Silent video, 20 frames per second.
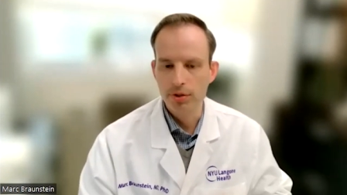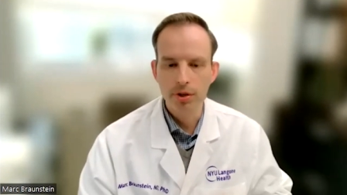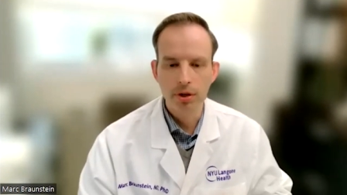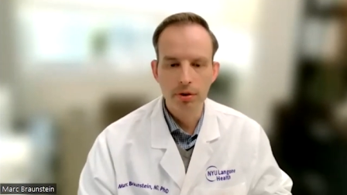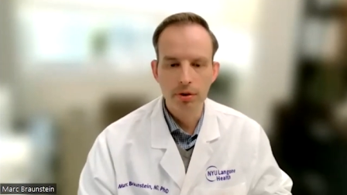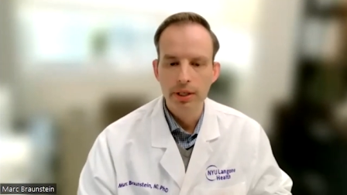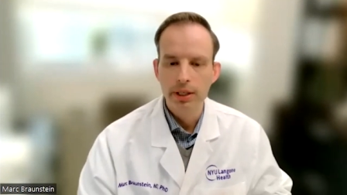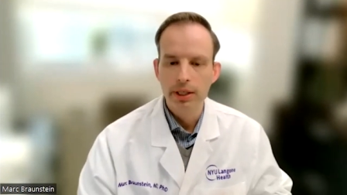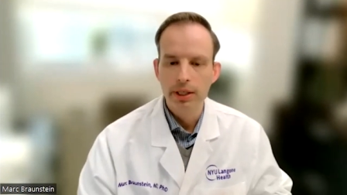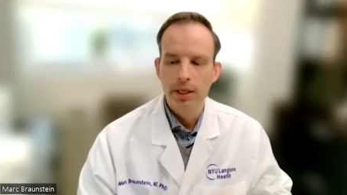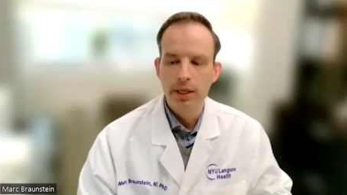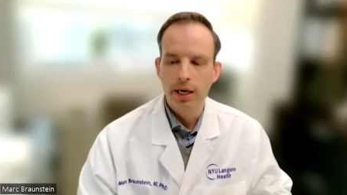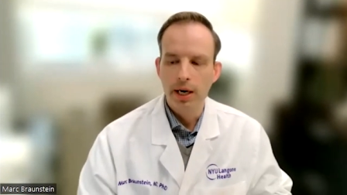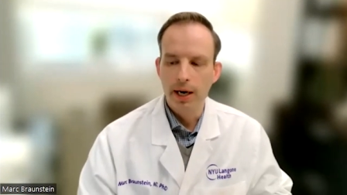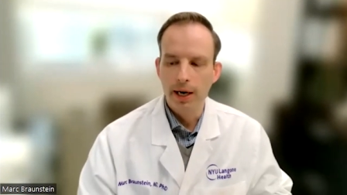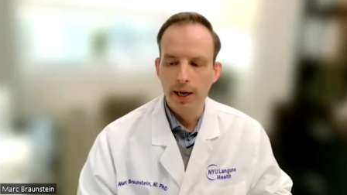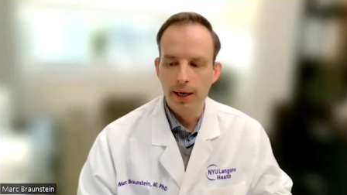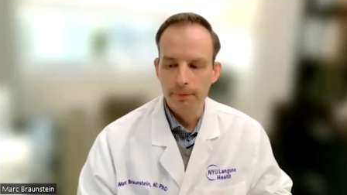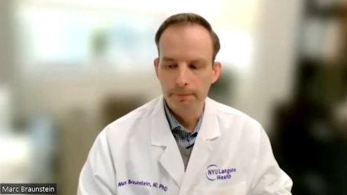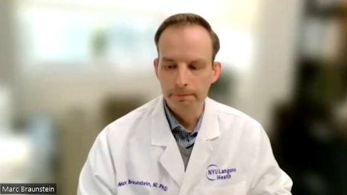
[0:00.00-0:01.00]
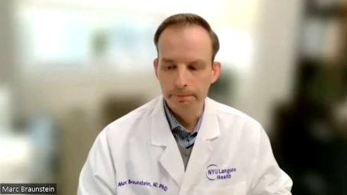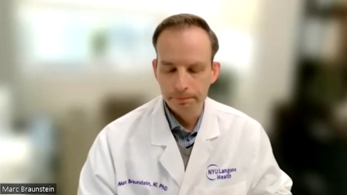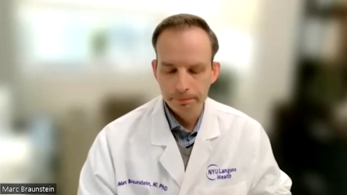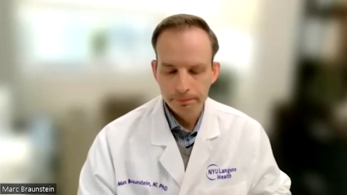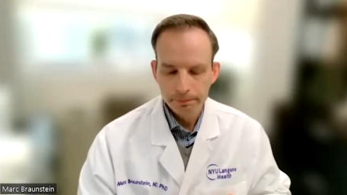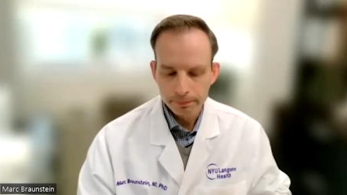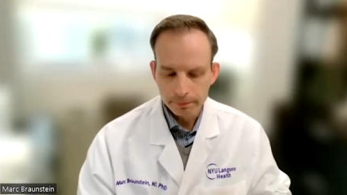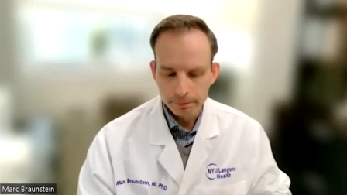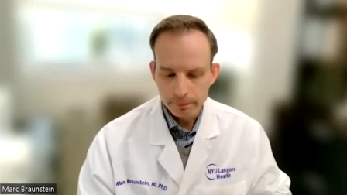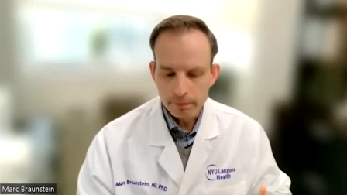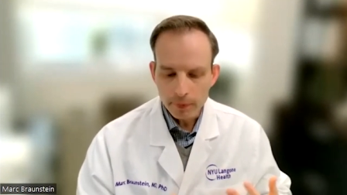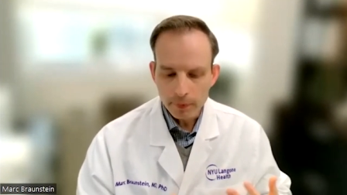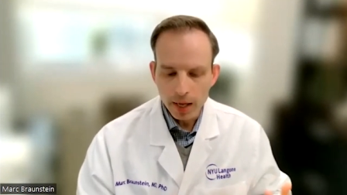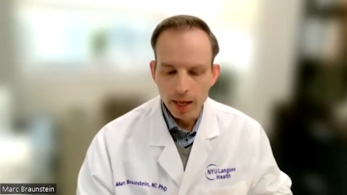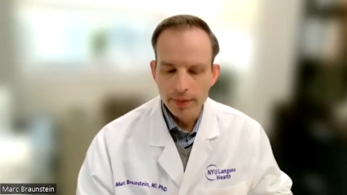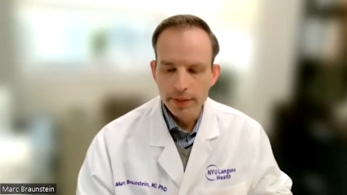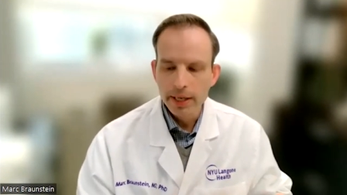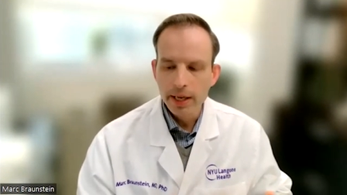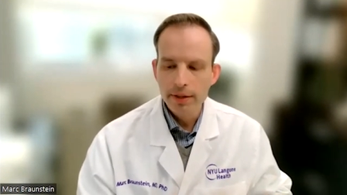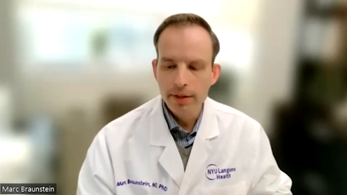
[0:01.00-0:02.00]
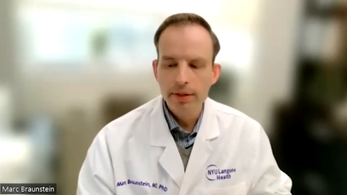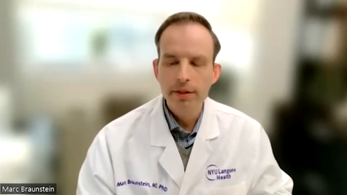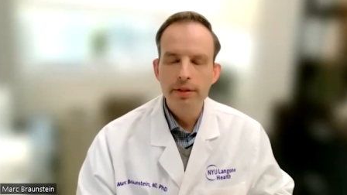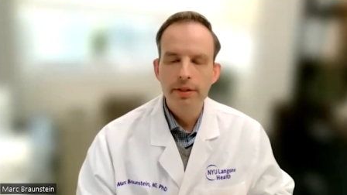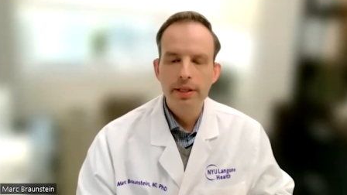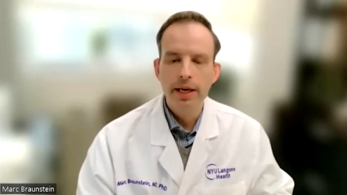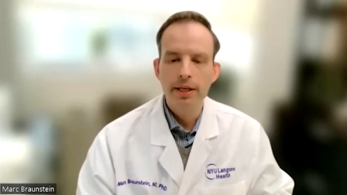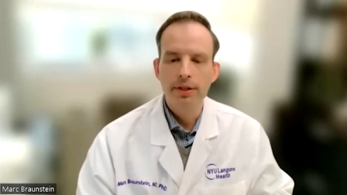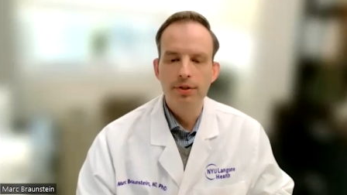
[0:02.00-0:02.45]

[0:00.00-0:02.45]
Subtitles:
So at the end of the day,